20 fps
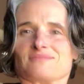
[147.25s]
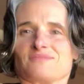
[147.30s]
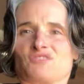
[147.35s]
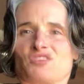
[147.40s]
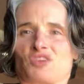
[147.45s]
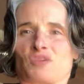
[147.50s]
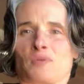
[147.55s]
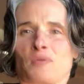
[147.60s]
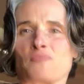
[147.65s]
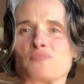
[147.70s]

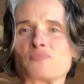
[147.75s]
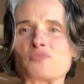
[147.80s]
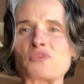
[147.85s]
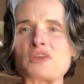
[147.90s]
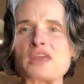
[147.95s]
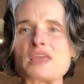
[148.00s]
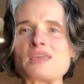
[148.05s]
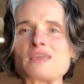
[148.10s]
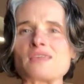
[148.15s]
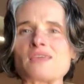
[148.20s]
you're going to be
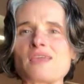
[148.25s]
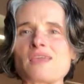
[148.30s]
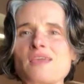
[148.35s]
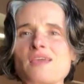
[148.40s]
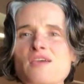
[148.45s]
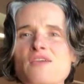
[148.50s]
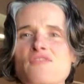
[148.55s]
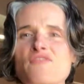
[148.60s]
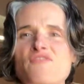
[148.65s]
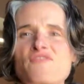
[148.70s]

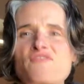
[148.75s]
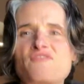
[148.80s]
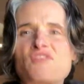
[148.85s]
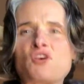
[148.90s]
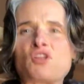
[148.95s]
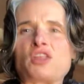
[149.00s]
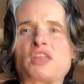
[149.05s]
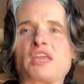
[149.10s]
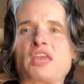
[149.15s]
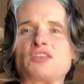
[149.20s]
breathing
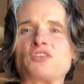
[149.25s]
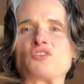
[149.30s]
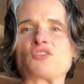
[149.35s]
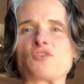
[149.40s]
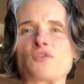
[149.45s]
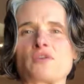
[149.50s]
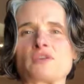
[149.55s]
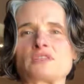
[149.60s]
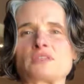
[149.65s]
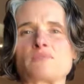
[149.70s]
fully, and you're
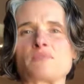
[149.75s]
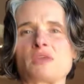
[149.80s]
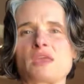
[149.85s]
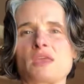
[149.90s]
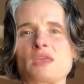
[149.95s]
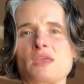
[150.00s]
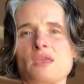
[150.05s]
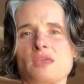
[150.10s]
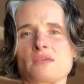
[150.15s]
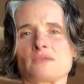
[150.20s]
going to
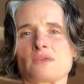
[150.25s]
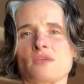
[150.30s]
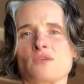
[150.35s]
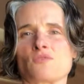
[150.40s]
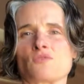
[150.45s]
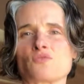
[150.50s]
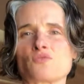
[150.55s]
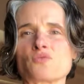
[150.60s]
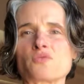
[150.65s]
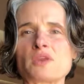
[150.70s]
be
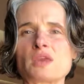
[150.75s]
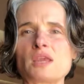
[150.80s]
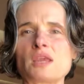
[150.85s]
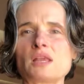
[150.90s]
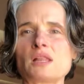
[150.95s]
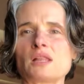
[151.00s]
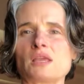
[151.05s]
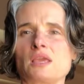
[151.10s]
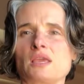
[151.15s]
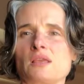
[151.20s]

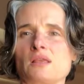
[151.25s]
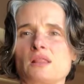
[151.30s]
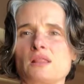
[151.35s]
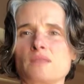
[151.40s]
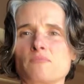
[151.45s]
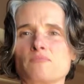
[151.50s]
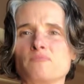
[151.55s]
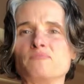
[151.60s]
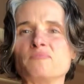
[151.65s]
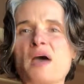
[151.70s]
really
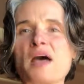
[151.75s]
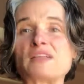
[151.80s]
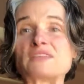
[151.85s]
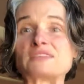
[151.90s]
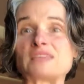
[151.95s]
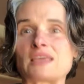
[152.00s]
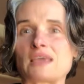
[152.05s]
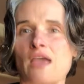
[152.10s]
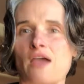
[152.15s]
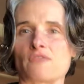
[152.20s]

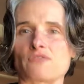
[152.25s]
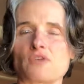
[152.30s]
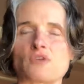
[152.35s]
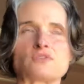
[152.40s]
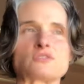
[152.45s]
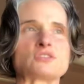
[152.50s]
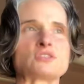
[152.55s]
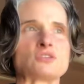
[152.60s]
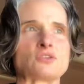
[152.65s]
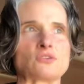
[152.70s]
belting out
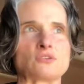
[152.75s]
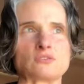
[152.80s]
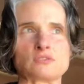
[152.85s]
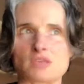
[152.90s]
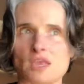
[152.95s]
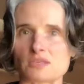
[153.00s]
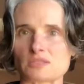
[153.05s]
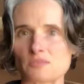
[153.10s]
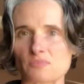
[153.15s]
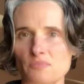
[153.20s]
those
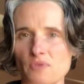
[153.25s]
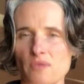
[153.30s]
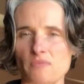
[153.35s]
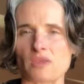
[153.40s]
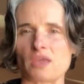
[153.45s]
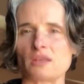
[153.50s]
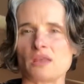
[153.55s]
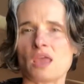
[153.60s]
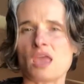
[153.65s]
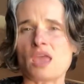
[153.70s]
tunes.
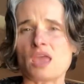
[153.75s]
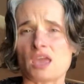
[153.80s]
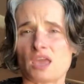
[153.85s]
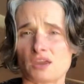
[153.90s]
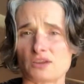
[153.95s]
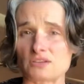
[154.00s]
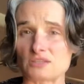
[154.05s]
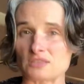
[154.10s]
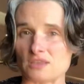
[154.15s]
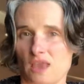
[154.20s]

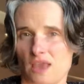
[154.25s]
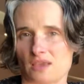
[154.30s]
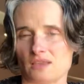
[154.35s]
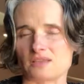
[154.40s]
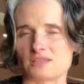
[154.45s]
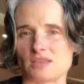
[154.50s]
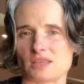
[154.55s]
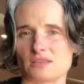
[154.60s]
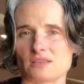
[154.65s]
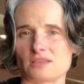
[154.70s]
I
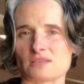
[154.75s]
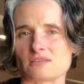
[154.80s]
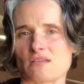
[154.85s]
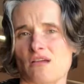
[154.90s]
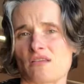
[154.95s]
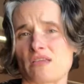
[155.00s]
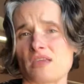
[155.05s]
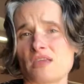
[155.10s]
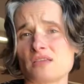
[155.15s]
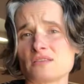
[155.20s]
could sing this
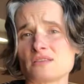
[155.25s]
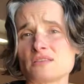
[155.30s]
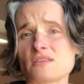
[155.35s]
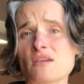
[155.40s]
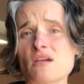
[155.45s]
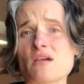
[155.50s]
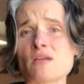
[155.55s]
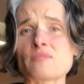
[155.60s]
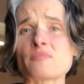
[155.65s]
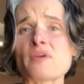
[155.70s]
song. It's
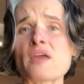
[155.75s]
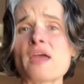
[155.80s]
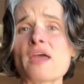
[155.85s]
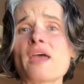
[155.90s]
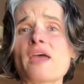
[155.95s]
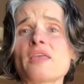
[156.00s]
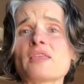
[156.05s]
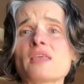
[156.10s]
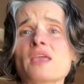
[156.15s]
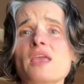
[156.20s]
your
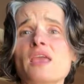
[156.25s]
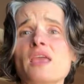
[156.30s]
breath